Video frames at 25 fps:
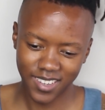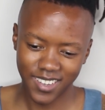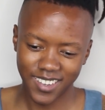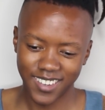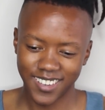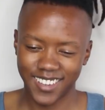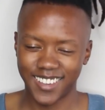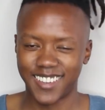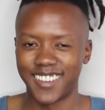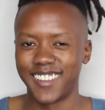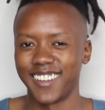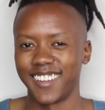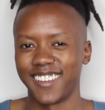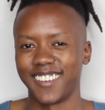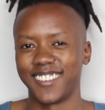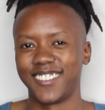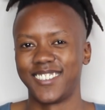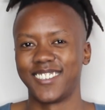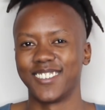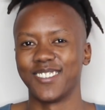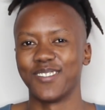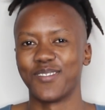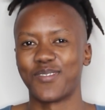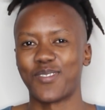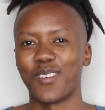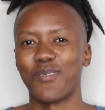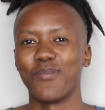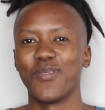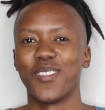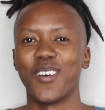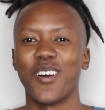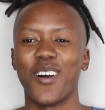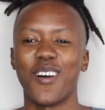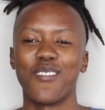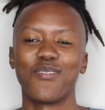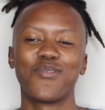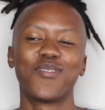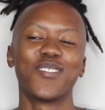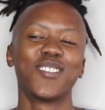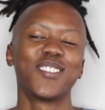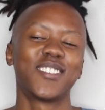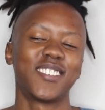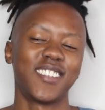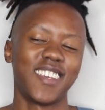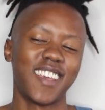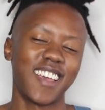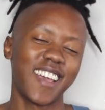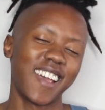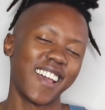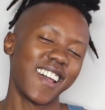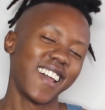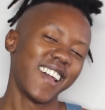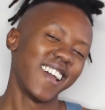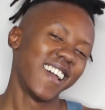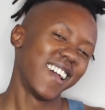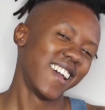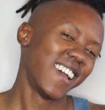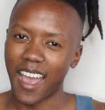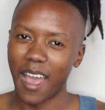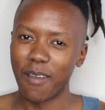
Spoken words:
Jim from The Office, yeah.